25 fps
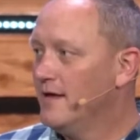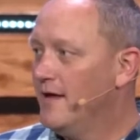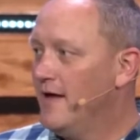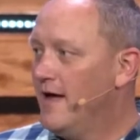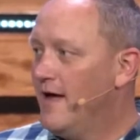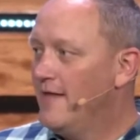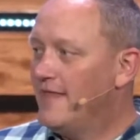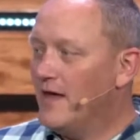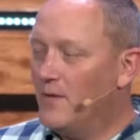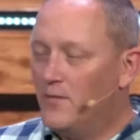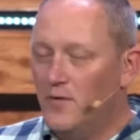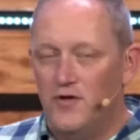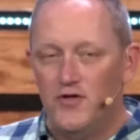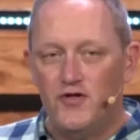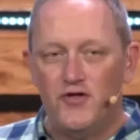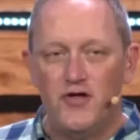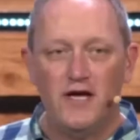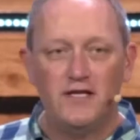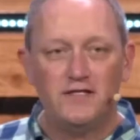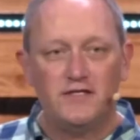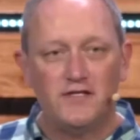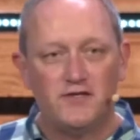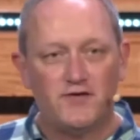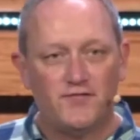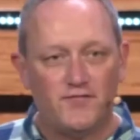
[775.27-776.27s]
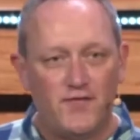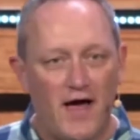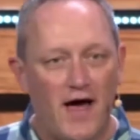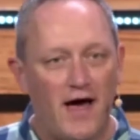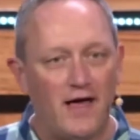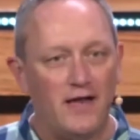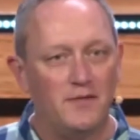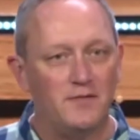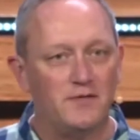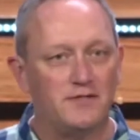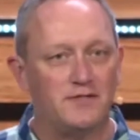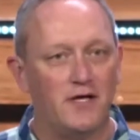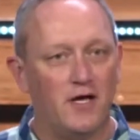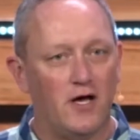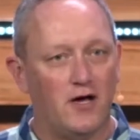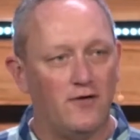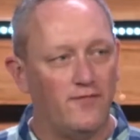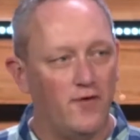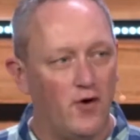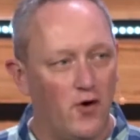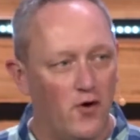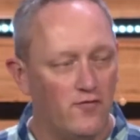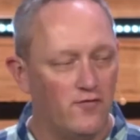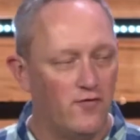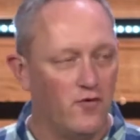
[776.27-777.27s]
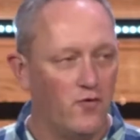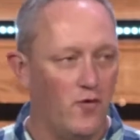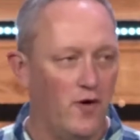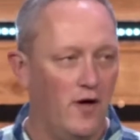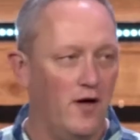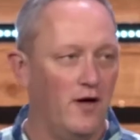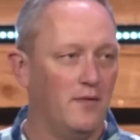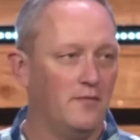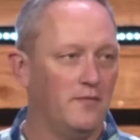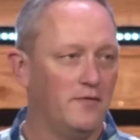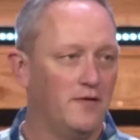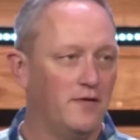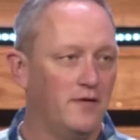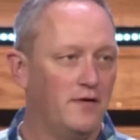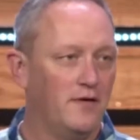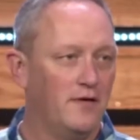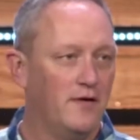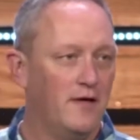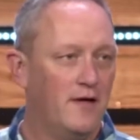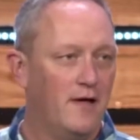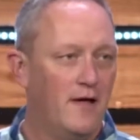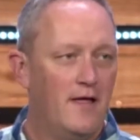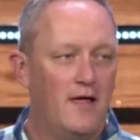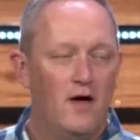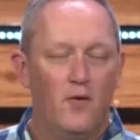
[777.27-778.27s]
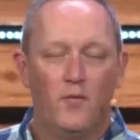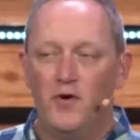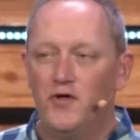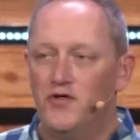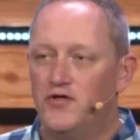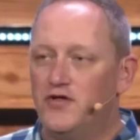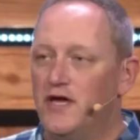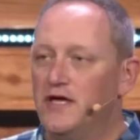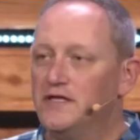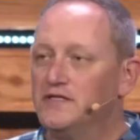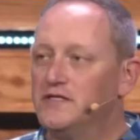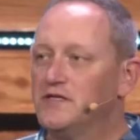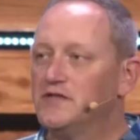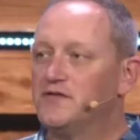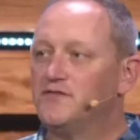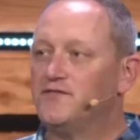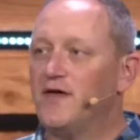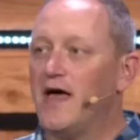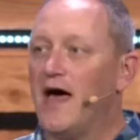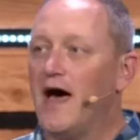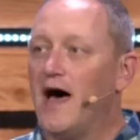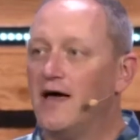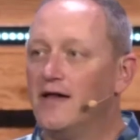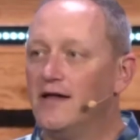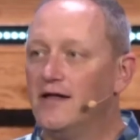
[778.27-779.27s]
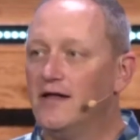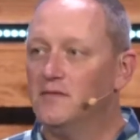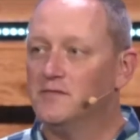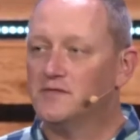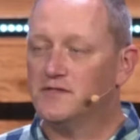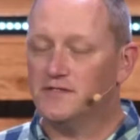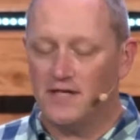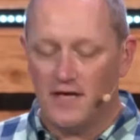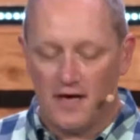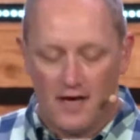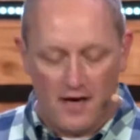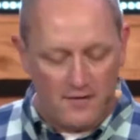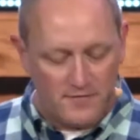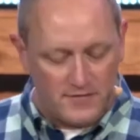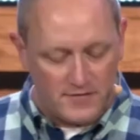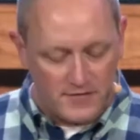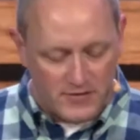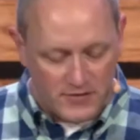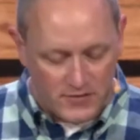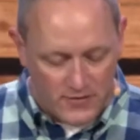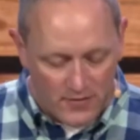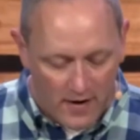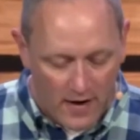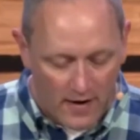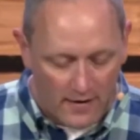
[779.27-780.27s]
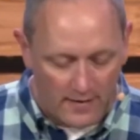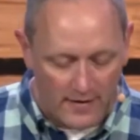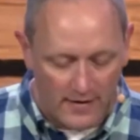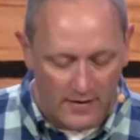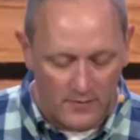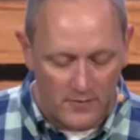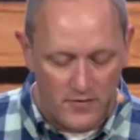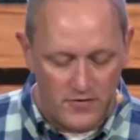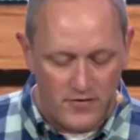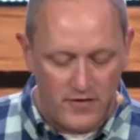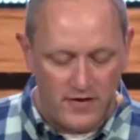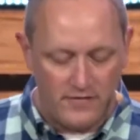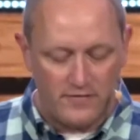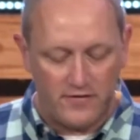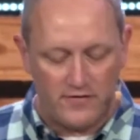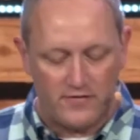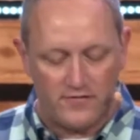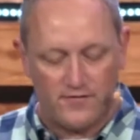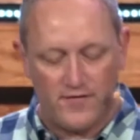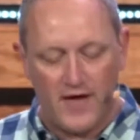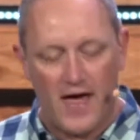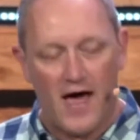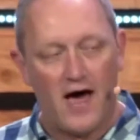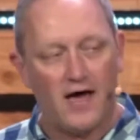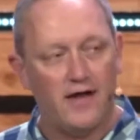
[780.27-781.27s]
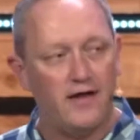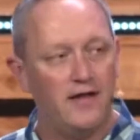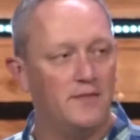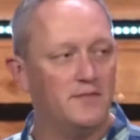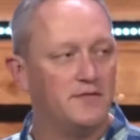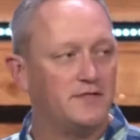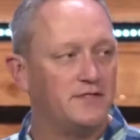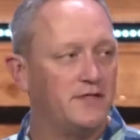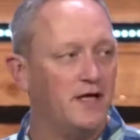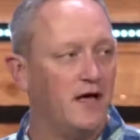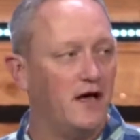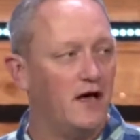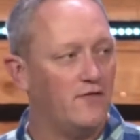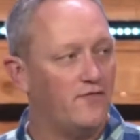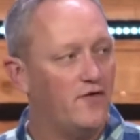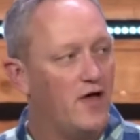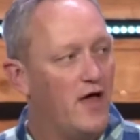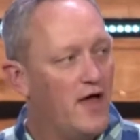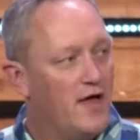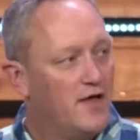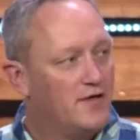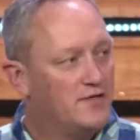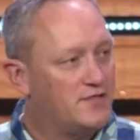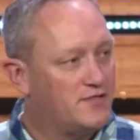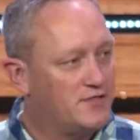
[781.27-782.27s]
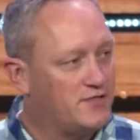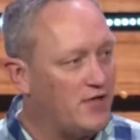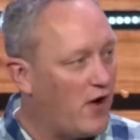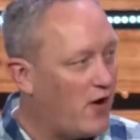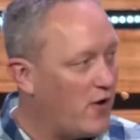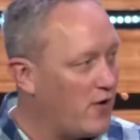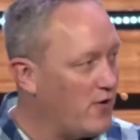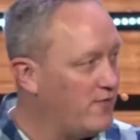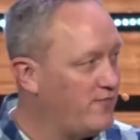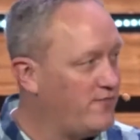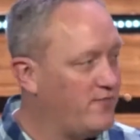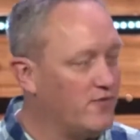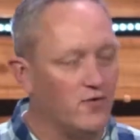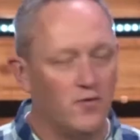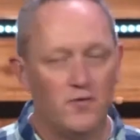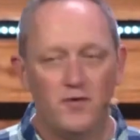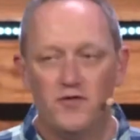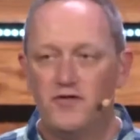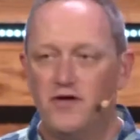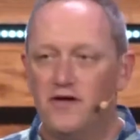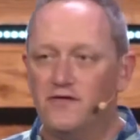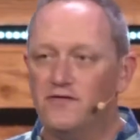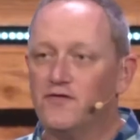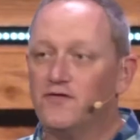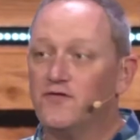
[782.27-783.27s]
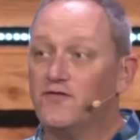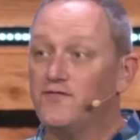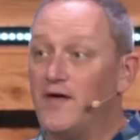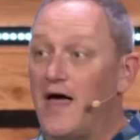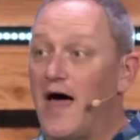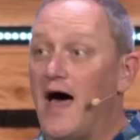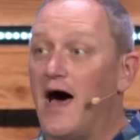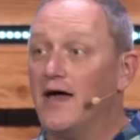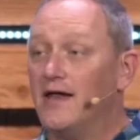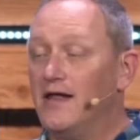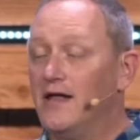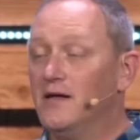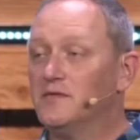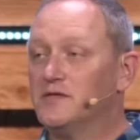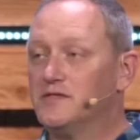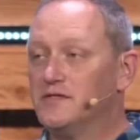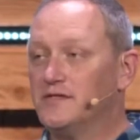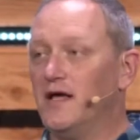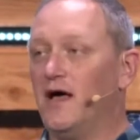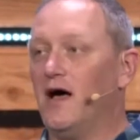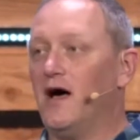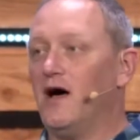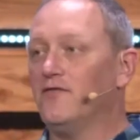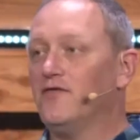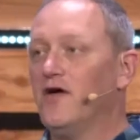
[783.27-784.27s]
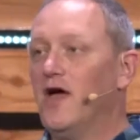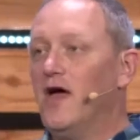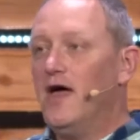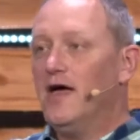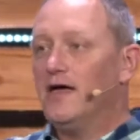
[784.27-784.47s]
That when Jesus found himself overwhelmed, when Jesus found himself struggling, when Jesus found himself sorrowful, when Jesus found himself